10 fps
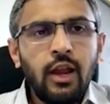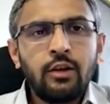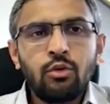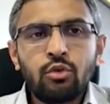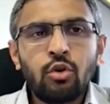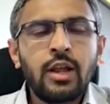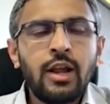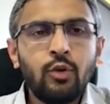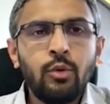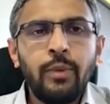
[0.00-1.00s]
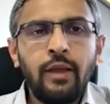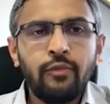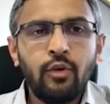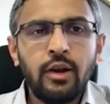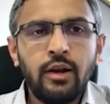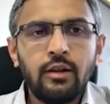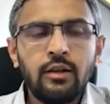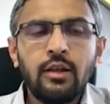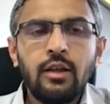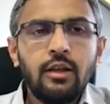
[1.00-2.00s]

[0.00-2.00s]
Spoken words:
and you don't have to pay for it,